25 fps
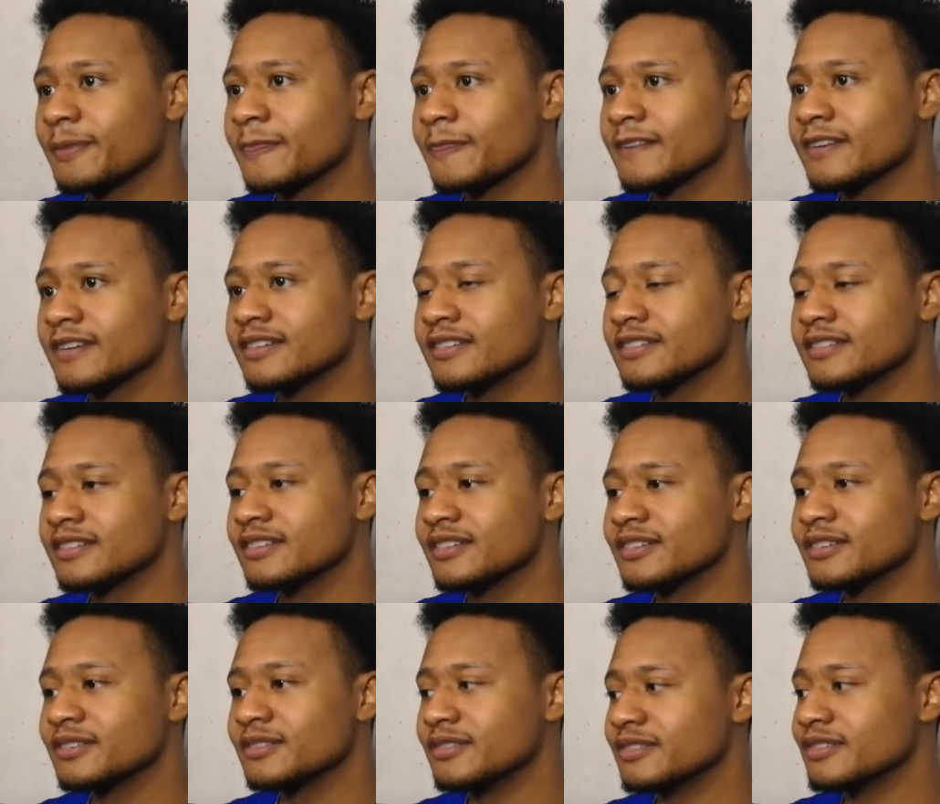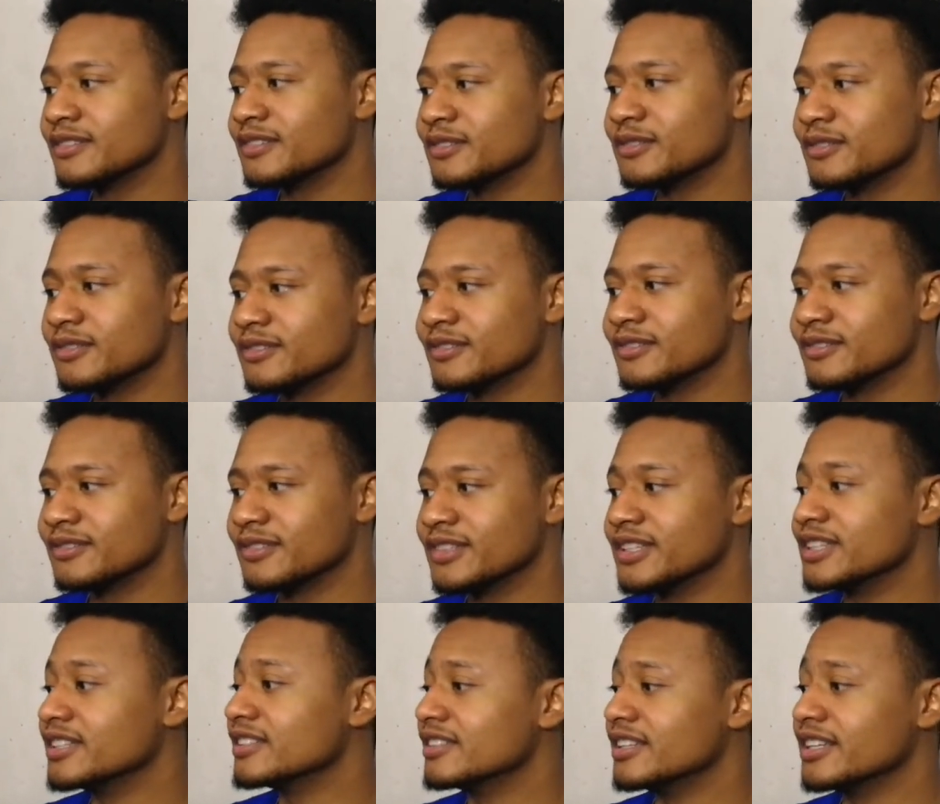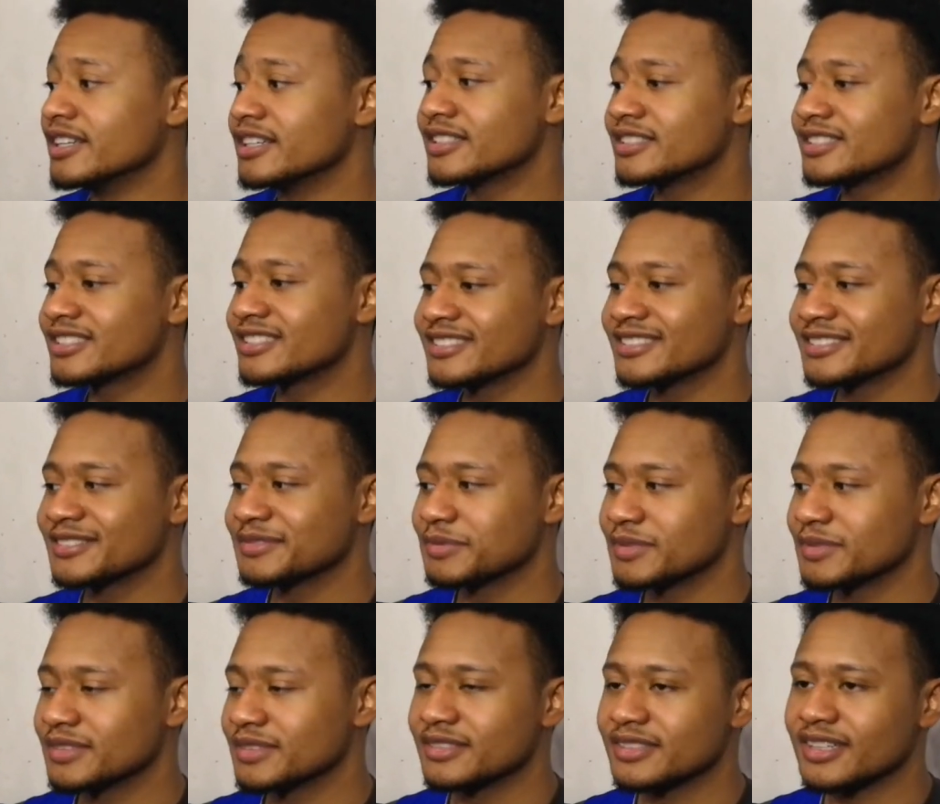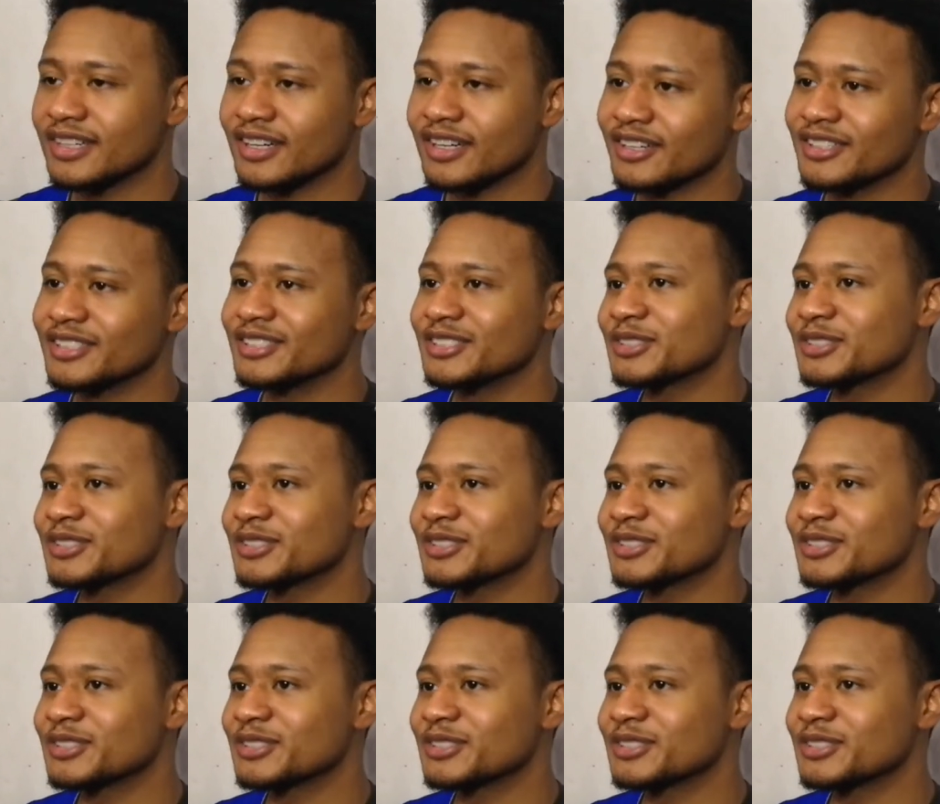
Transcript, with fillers: Mark, how do you feel about it? With Diggs? Yeah. Oh,